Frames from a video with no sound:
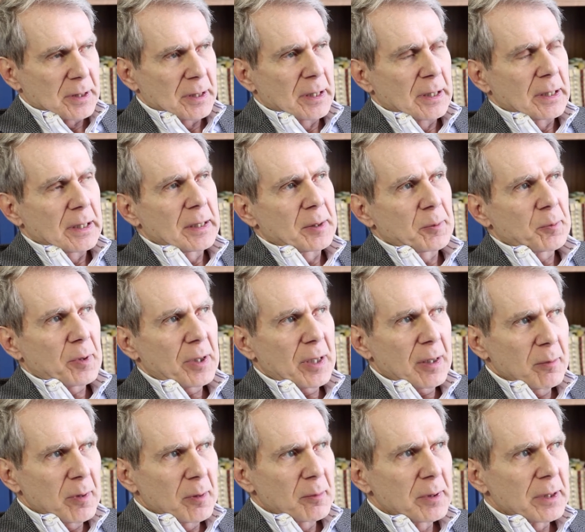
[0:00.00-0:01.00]
uh, and
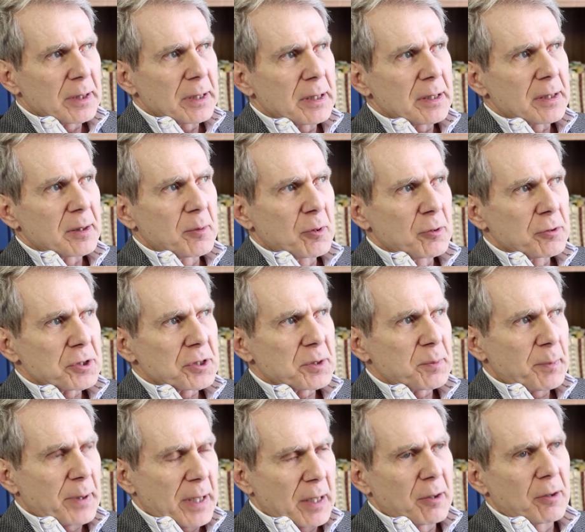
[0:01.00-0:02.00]
probably the
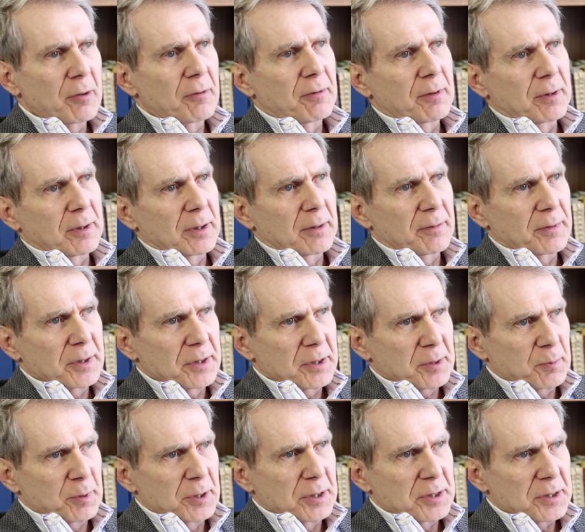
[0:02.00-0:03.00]
most powerful of these
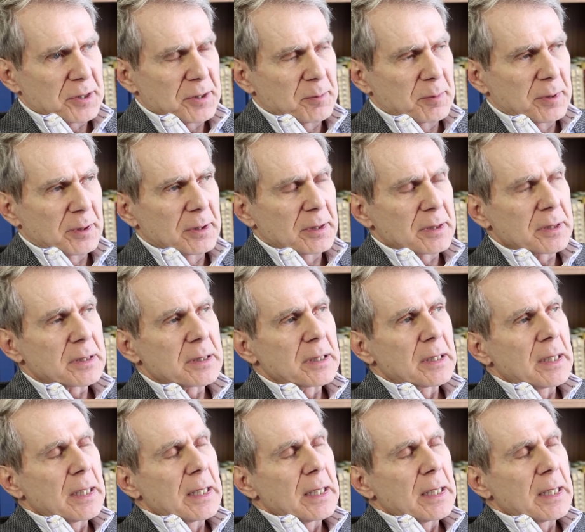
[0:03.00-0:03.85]
principles